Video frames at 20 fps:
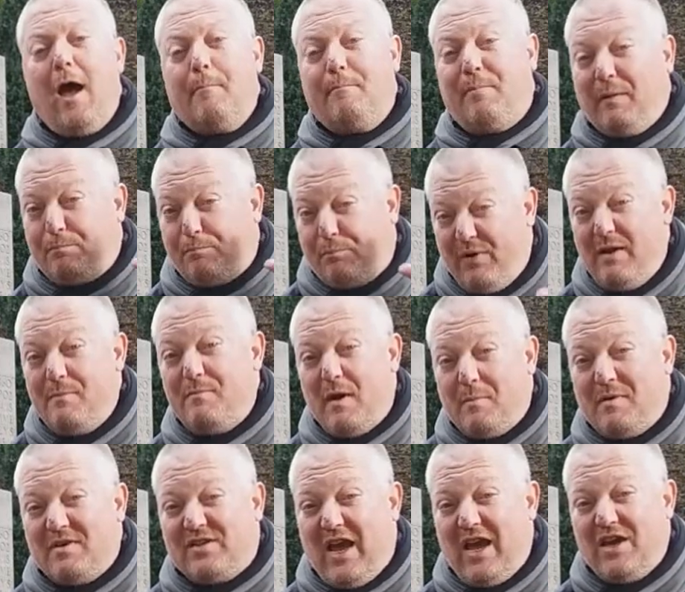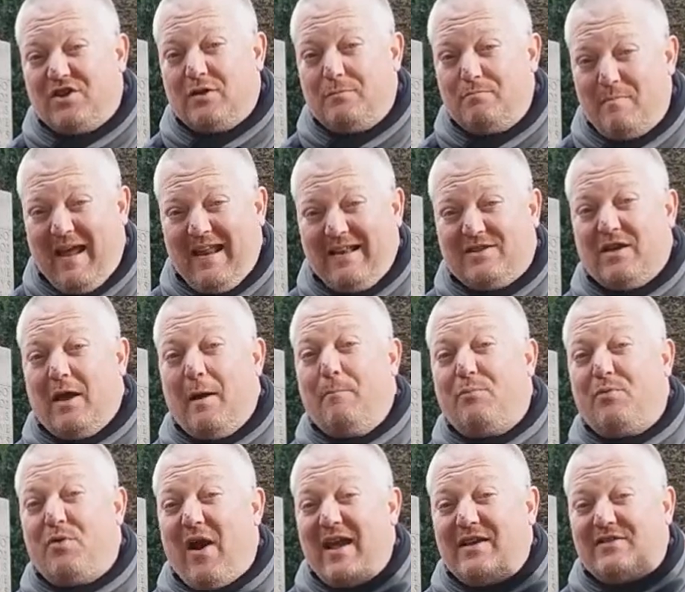But premiumization meant
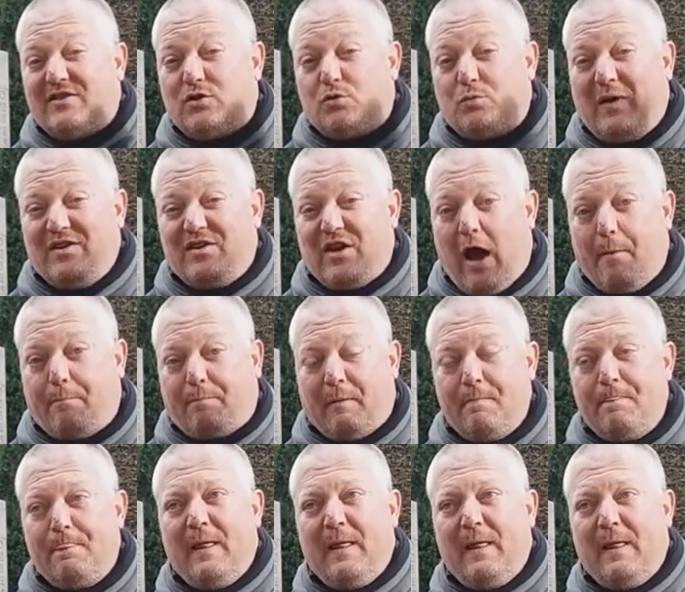prices went up.